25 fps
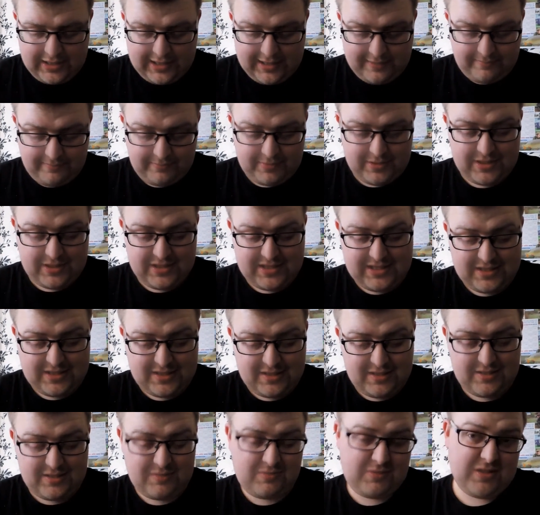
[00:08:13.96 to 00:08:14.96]
because
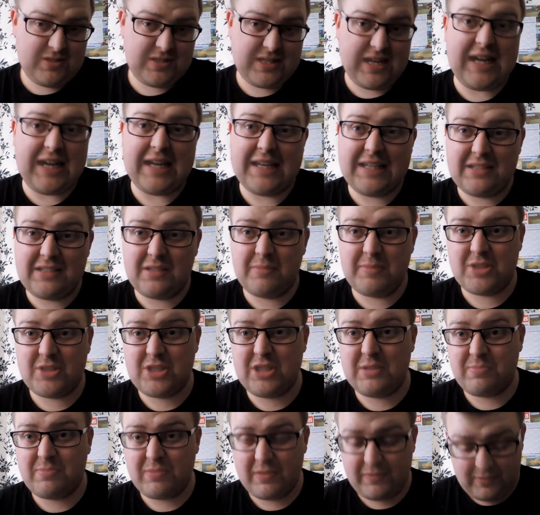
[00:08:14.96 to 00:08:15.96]
it does work out a little bit
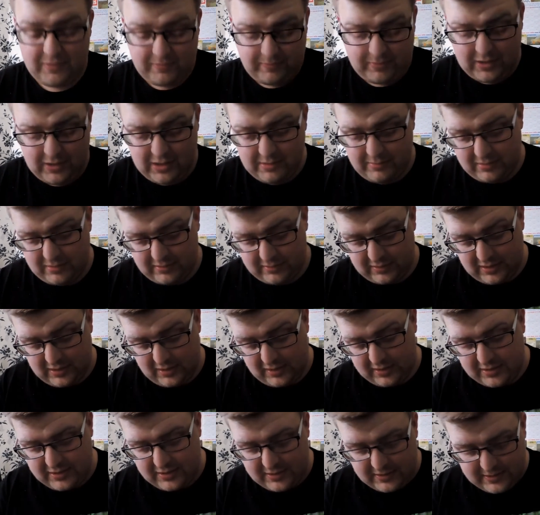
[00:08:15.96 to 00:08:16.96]
cheaper if you buy them
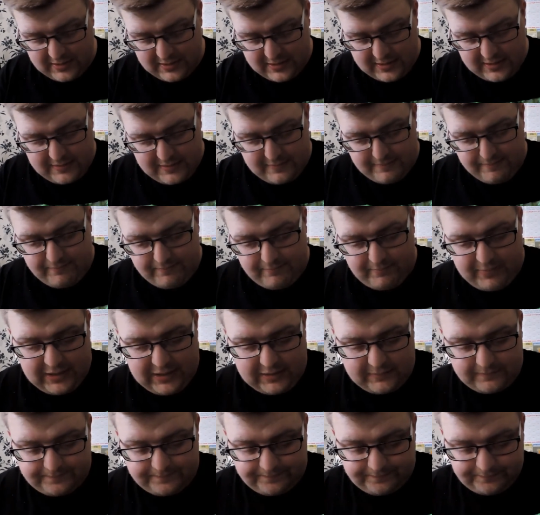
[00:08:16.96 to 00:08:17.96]
online.
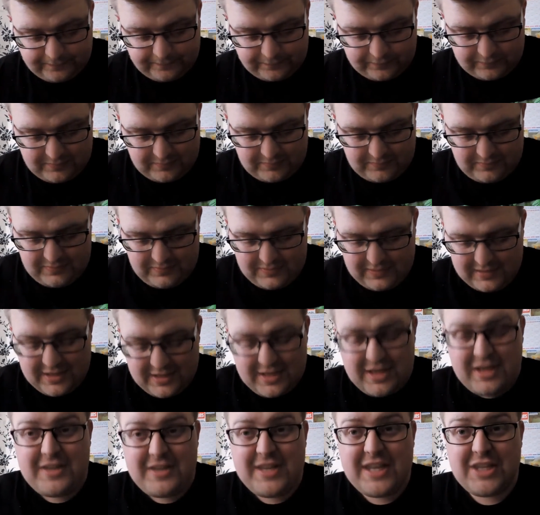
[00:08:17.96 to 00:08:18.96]
But
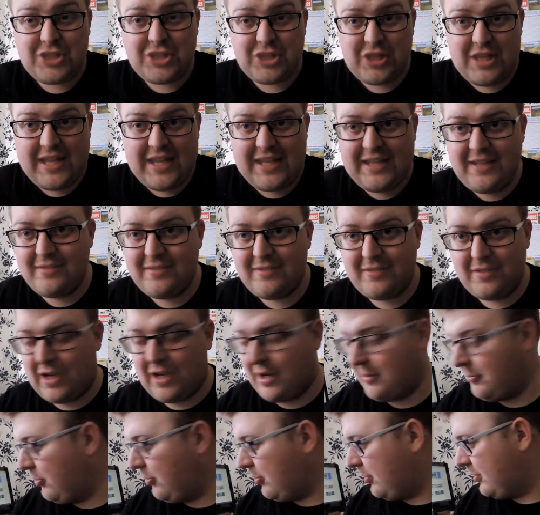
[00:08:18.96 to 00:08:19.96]
initially,
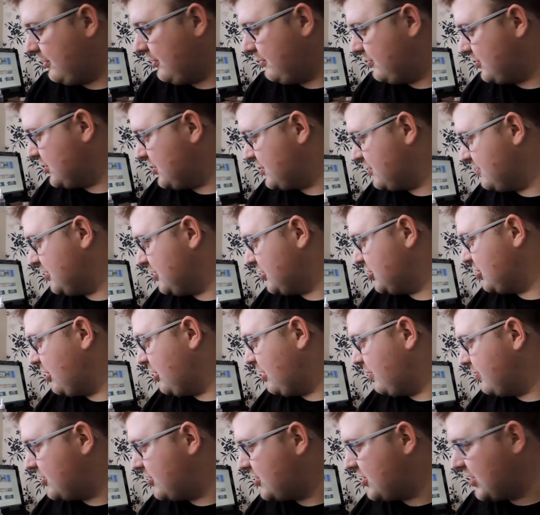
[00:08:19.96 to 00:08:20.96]
I bought them just from the
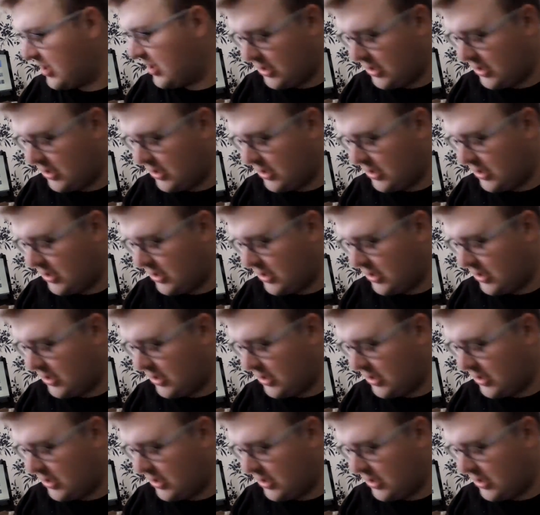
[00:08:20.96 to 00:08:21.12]
shop,